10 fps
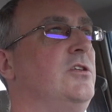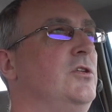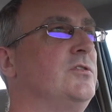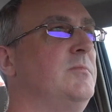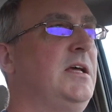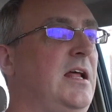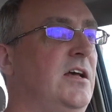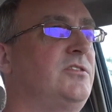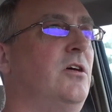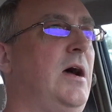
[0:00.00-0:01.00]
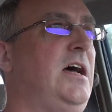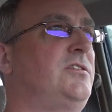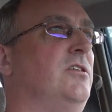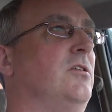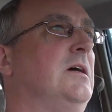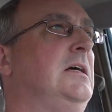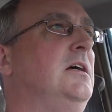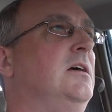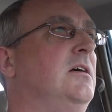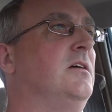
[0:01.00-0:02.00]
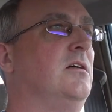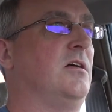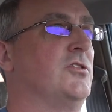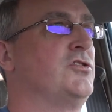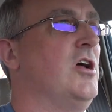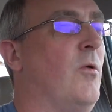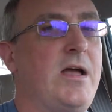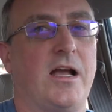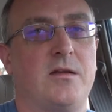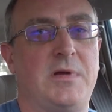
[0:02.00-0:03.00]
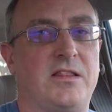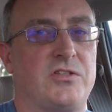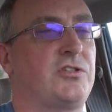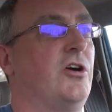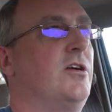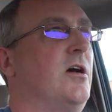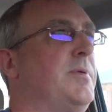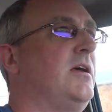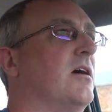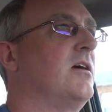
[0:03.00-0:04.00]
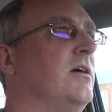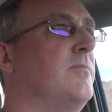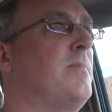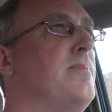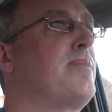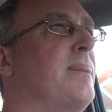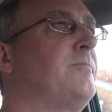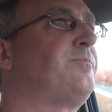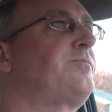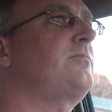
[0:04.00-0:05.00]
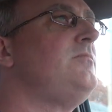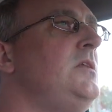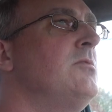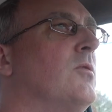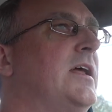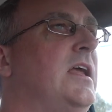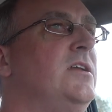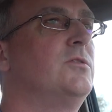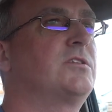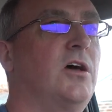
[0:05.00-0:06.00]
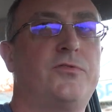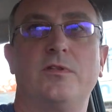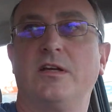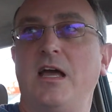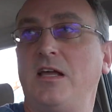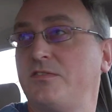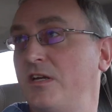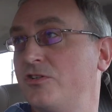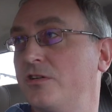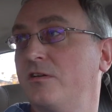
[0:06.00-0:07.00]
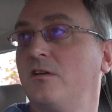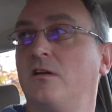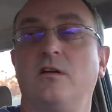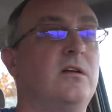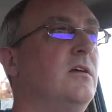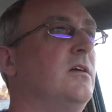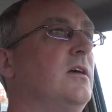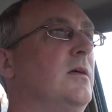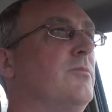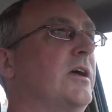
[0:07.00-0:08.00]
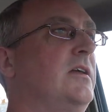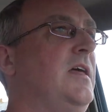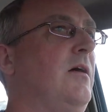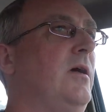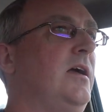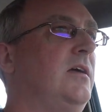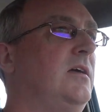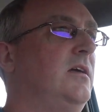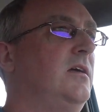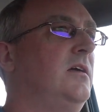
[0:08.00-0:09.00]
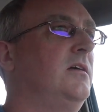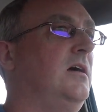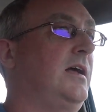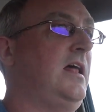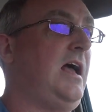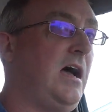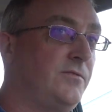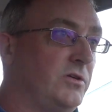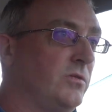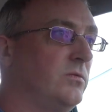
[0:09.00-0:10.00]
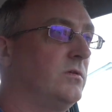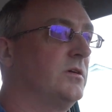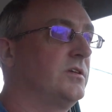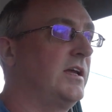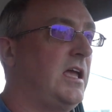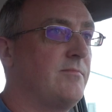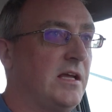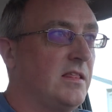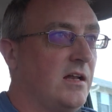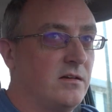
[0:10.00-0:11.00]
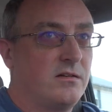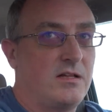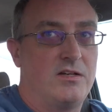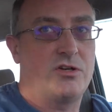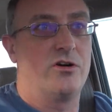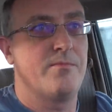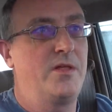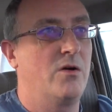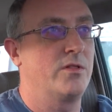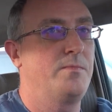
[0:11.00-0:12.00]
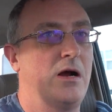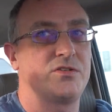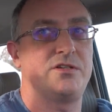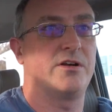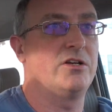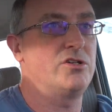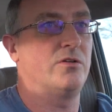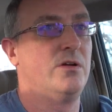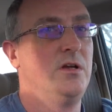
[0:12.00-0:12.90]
the news, and be an SO. There's no way I could make this turn up here. But what I can do is cut through the gas station and bring it in that way. I kind of have to, because I can't make that turn up there with the power steering issue.